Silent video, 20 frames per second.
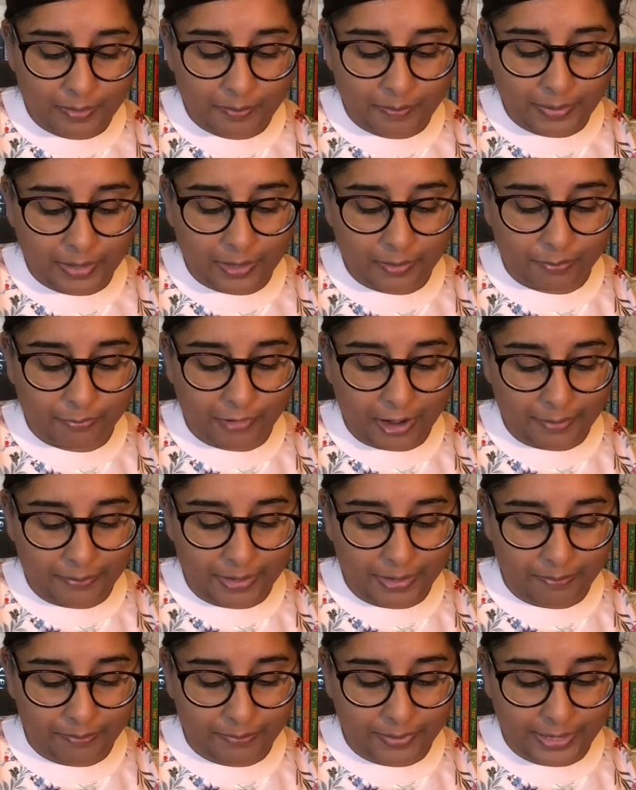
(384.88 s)
Big
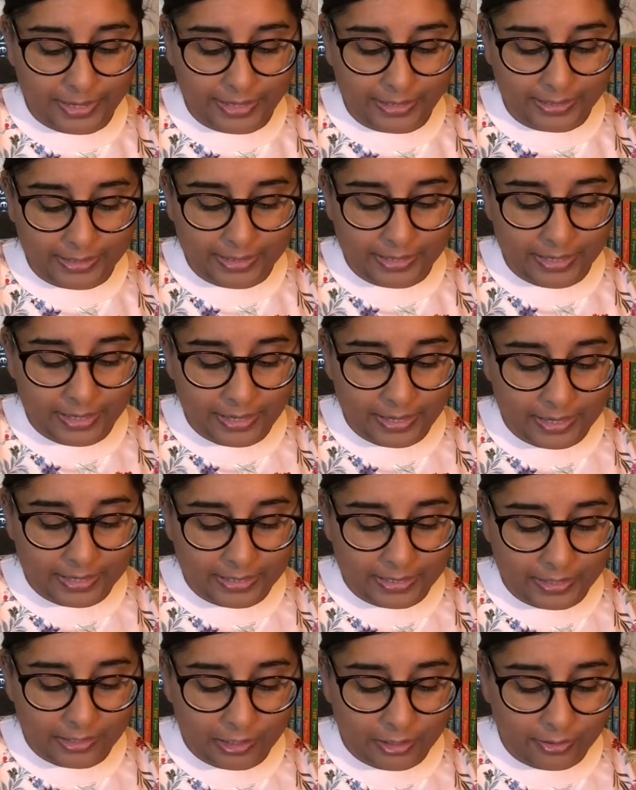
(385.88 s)
Rabbit blinked as
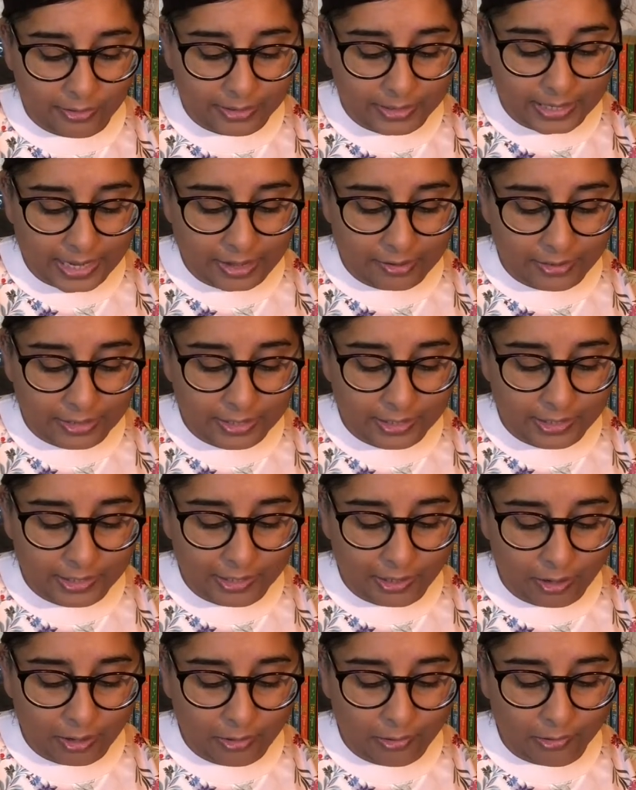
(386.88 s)
he looked down into
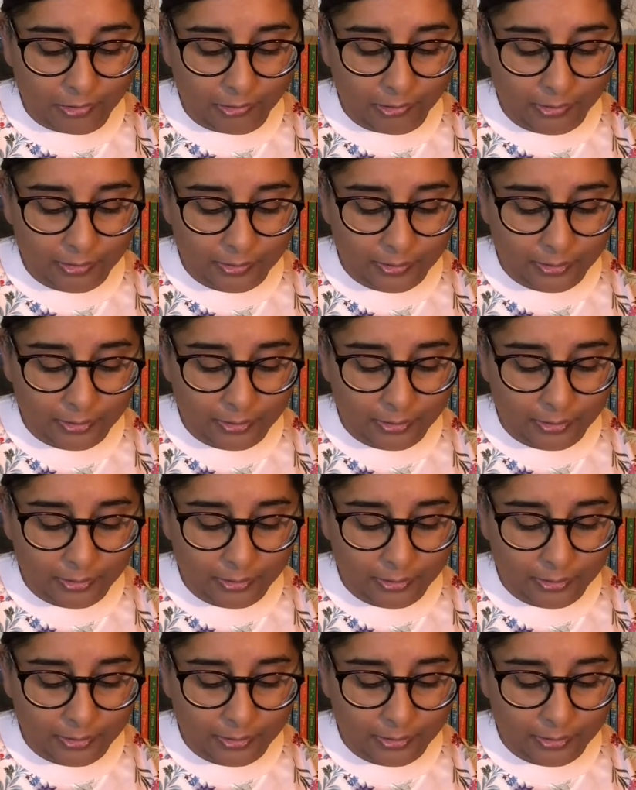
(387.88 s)
the hole.